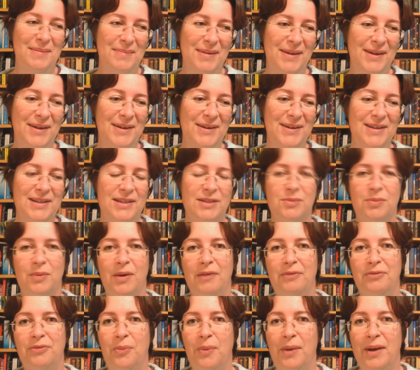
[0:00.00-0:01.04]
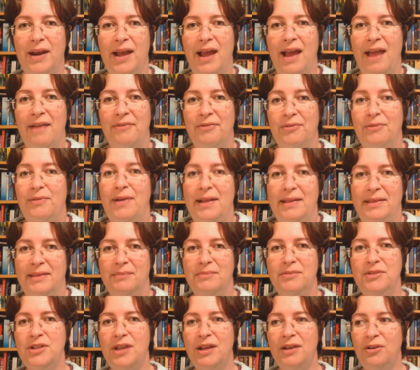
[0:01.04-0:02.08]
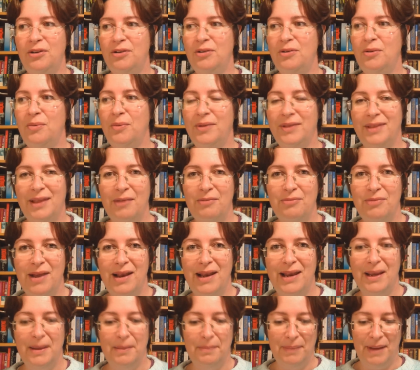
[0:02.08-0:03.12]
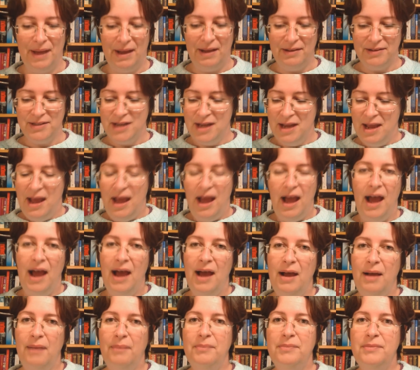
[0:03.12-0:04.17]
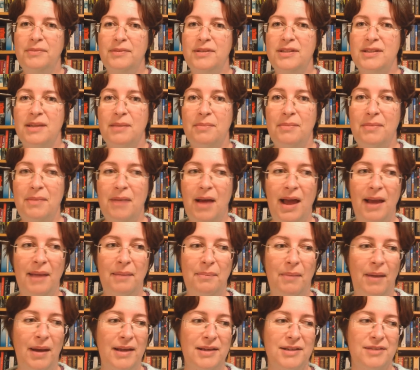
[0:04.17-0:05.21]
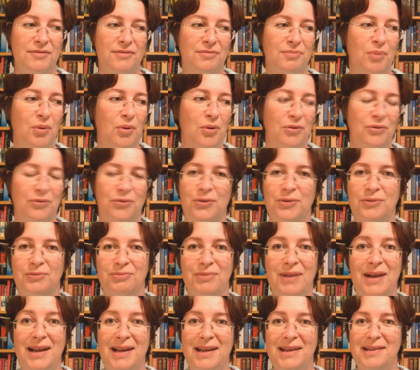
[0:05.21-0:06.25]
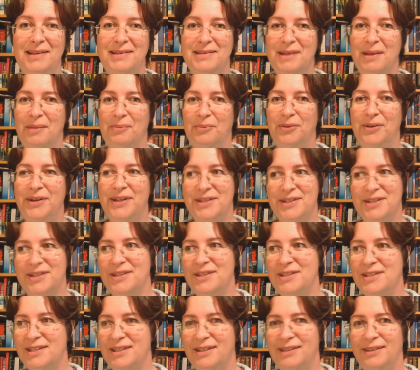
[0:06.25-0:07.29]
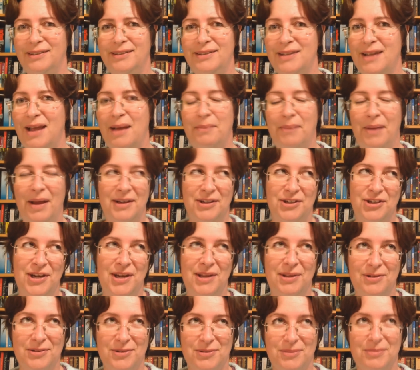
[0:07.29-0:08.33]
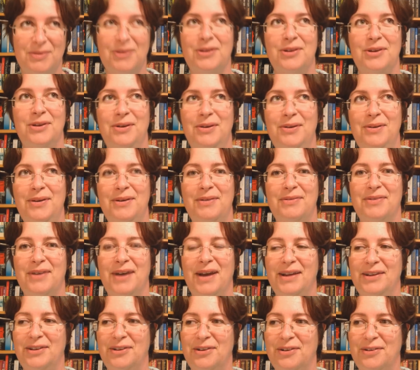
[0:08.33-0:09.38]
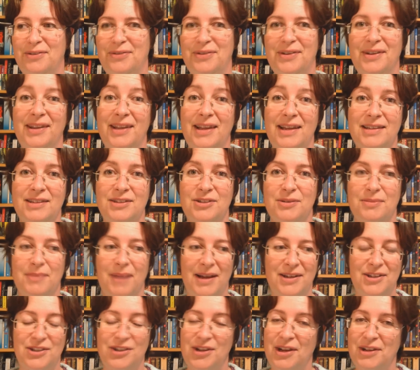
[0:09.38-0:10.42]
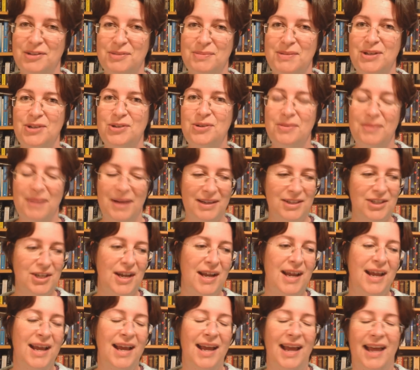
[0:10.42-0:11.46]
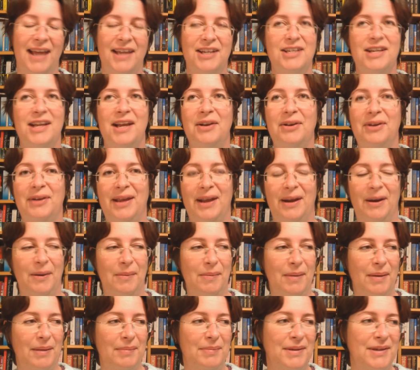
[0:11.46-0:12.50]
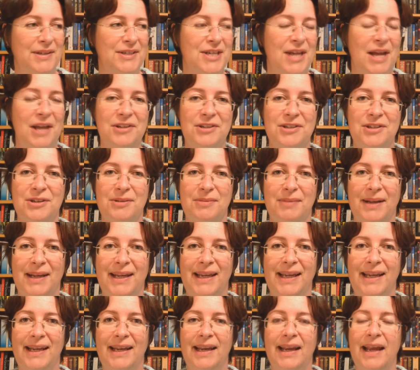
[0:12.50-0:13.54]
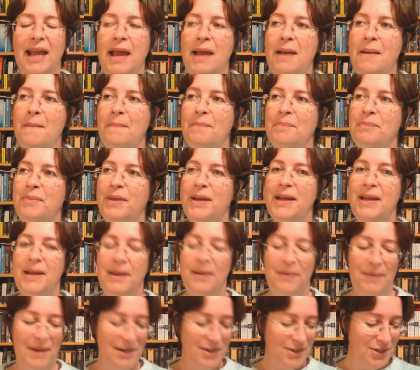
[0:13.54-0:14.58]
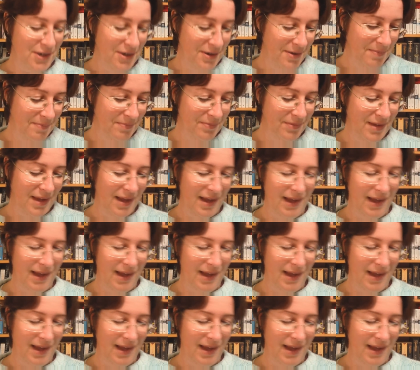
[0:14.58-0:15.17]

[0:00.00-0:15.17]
because, well, for one, I haven't read them, so I don't know what they're really about. Some I might have bought for really dumb reasons, and I might share those with you. If I don't feel that you might judge me too much. Actually, I don't care about being judged. Who am I kidding? But anyway, so